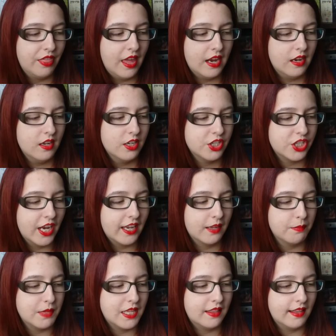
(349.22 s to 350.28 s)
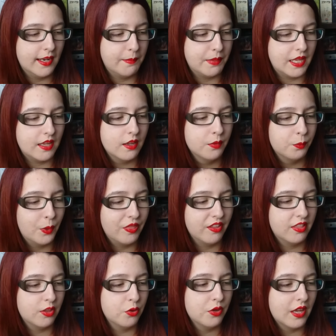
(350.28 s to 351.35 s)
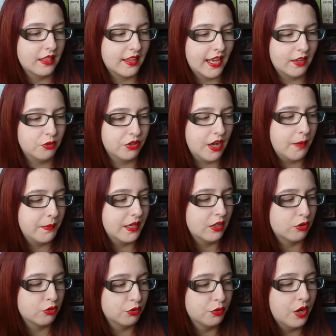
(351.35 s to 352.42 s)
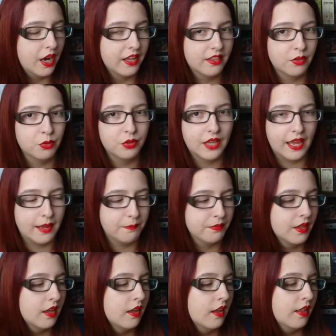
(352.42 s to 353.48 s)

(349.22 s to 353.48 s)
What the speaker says: Then Jack meets Libby. When the two get tangled up in a cruel high school game,